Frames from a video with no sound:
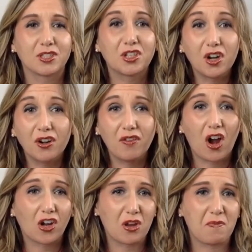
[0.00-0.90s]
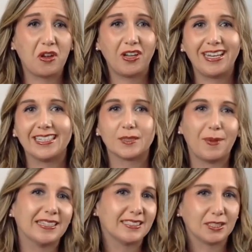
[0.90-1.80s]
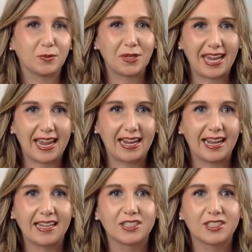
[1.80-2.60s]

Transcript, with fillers: serve our community as best as we can